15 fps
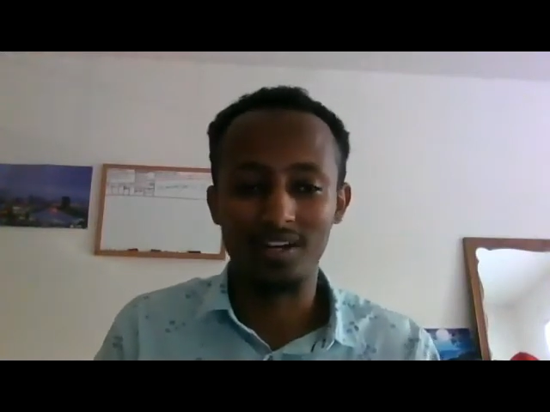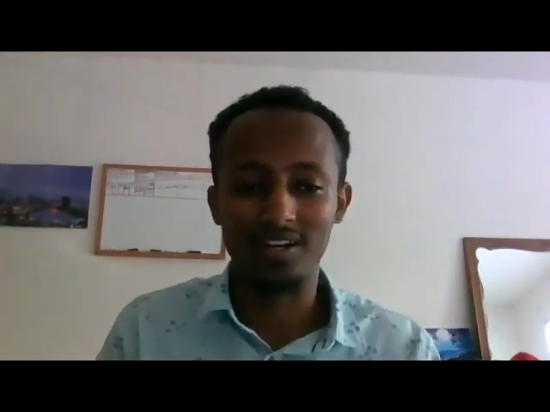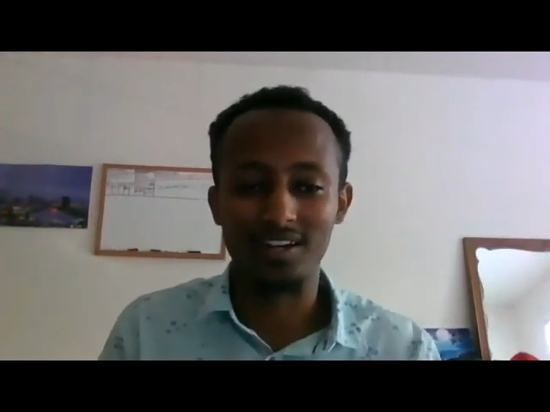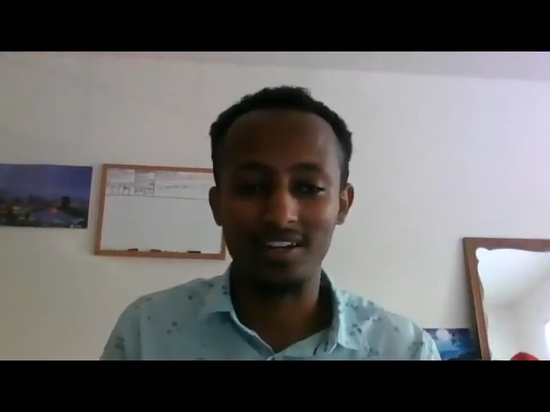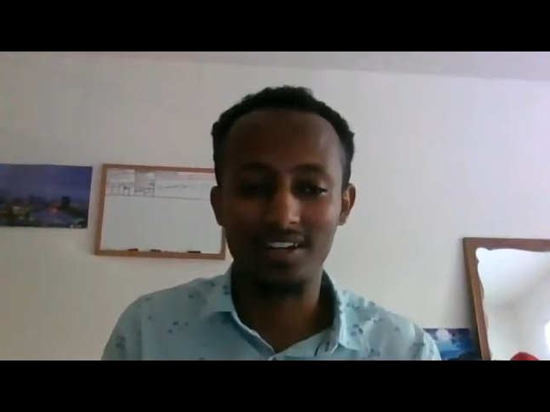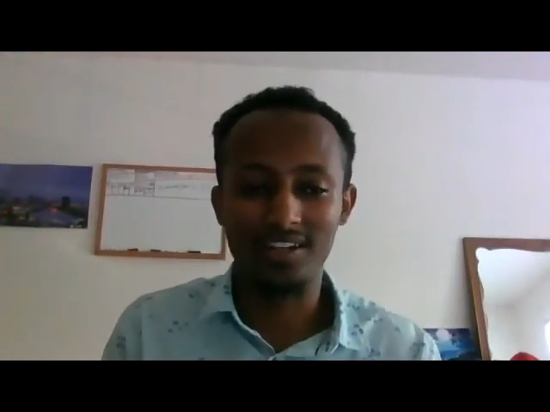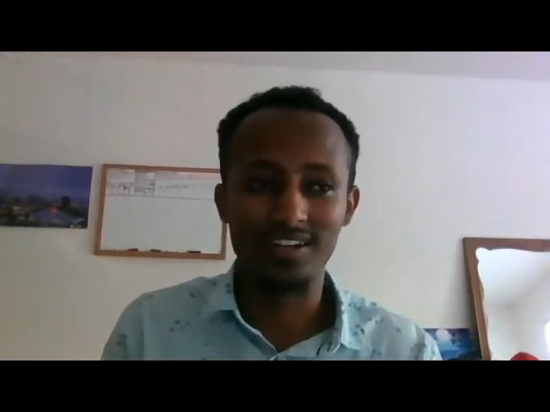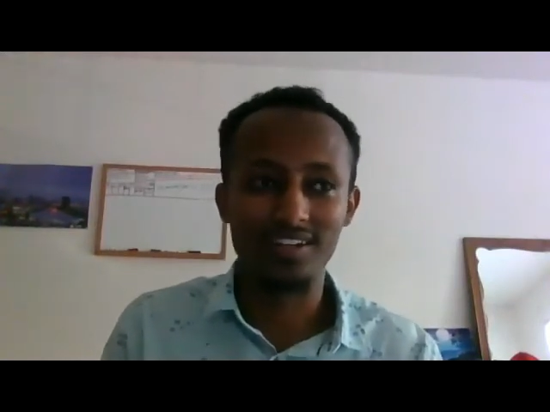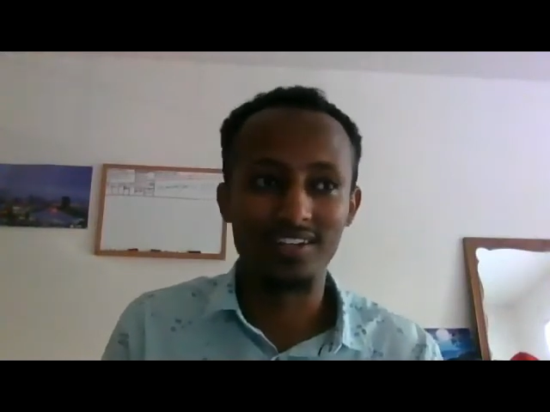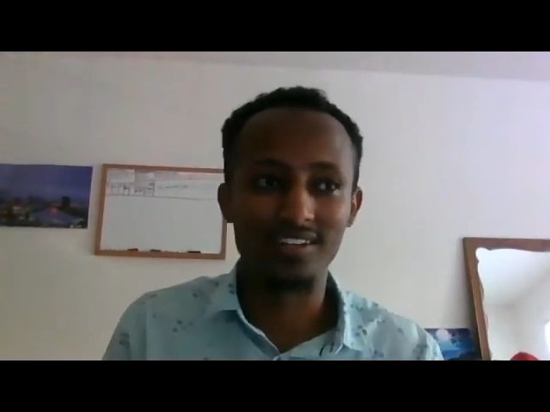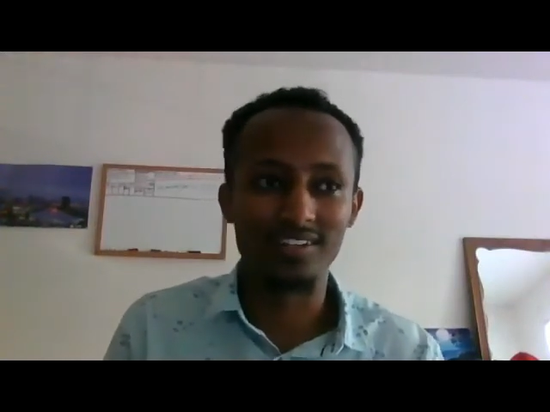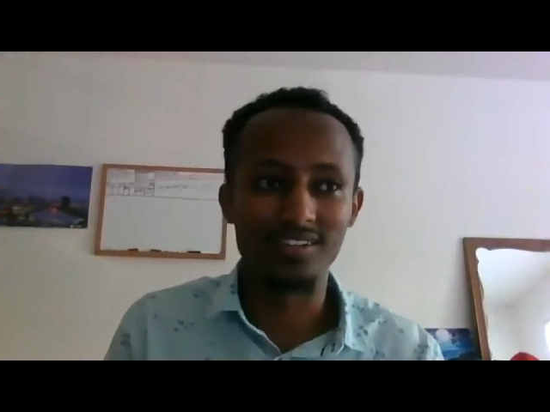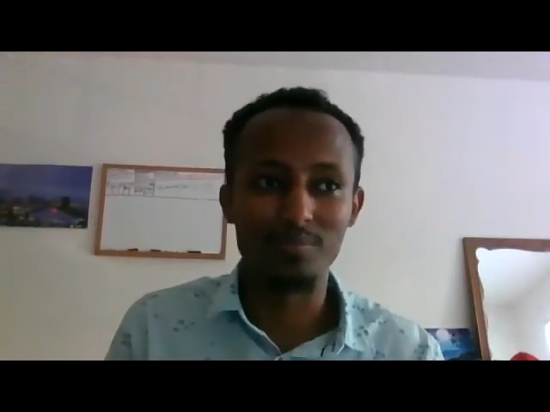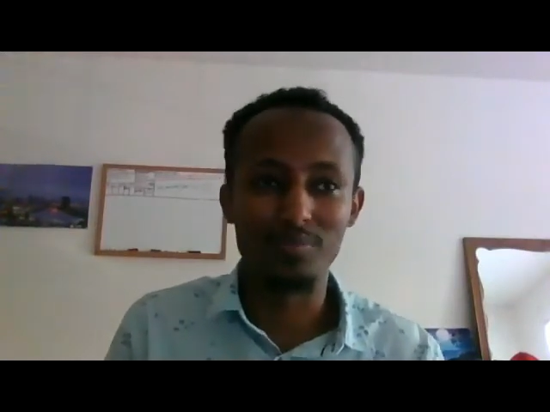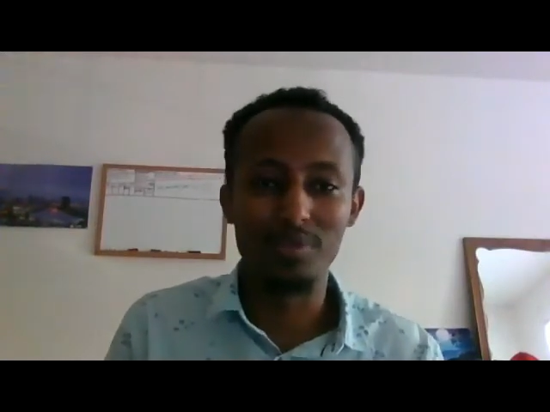
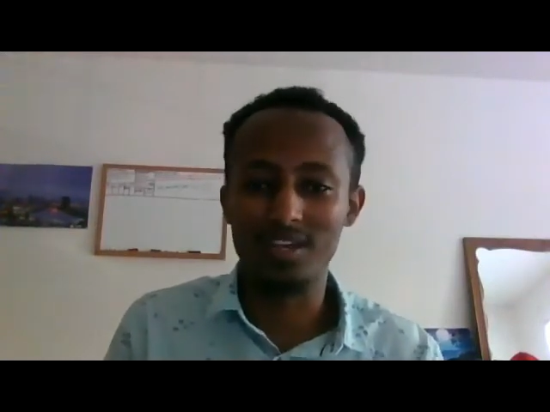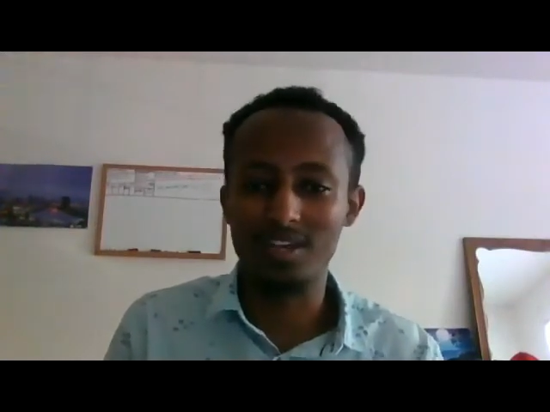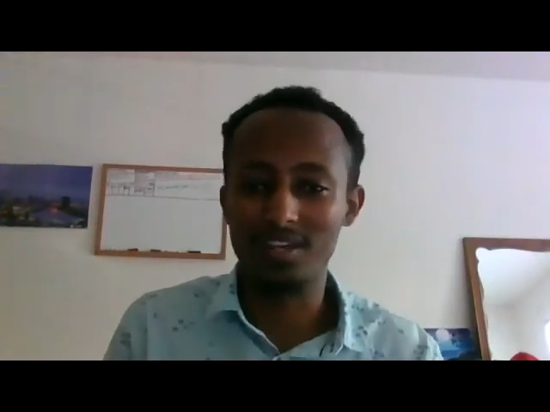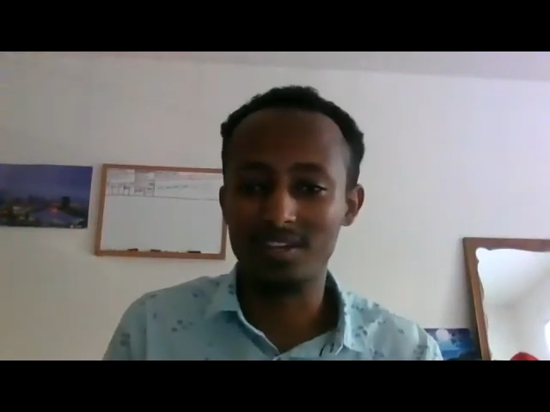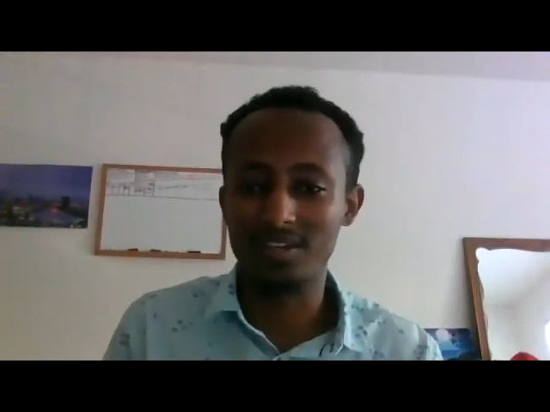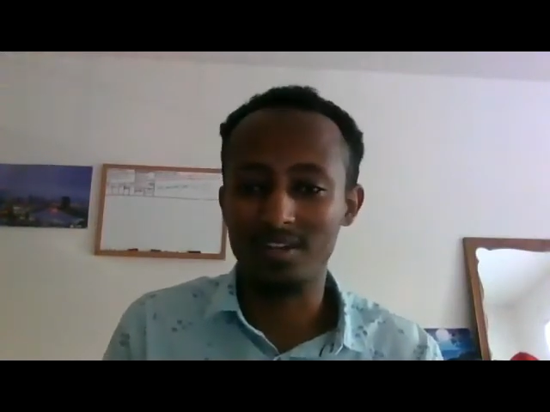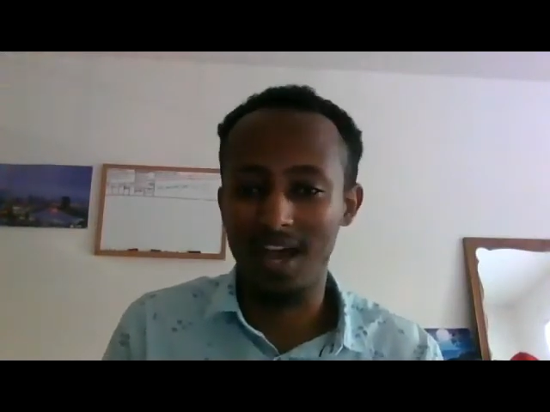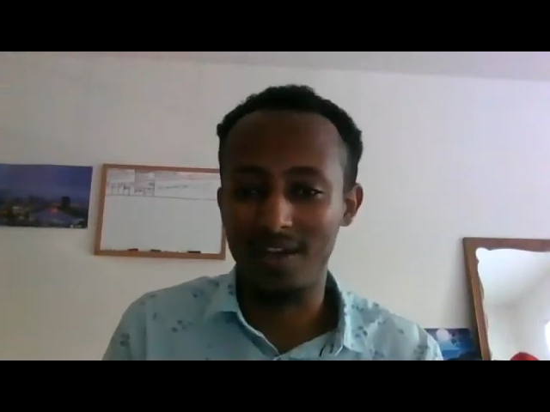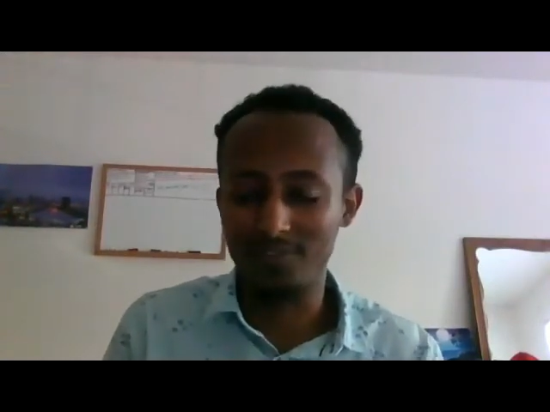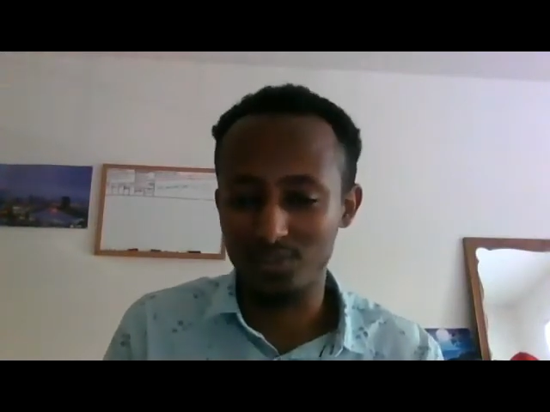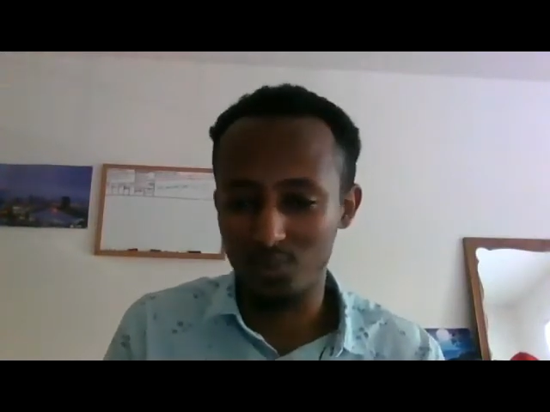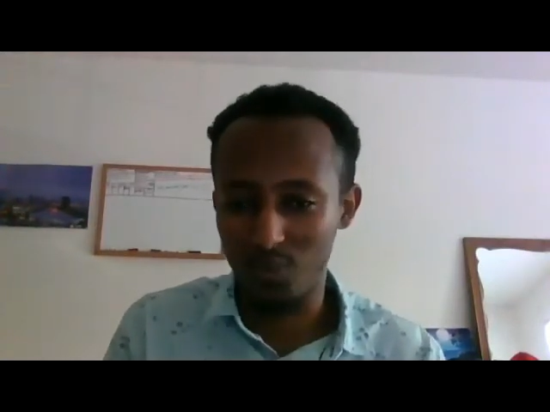in me having to